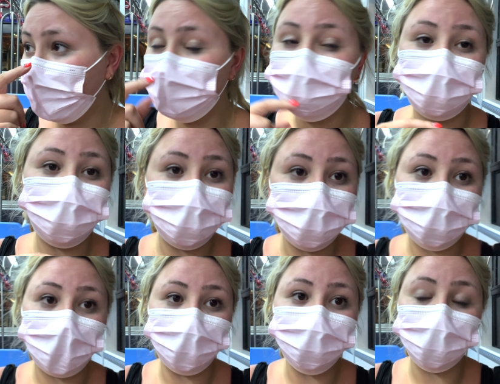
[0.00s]
She's just
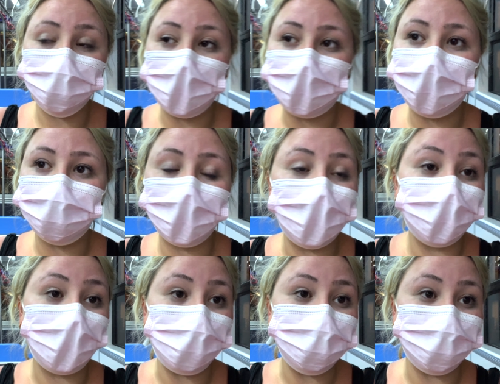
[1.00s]
gone to quickly run and
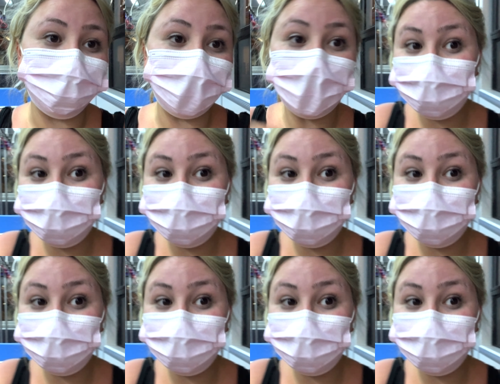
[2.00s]
grab some food,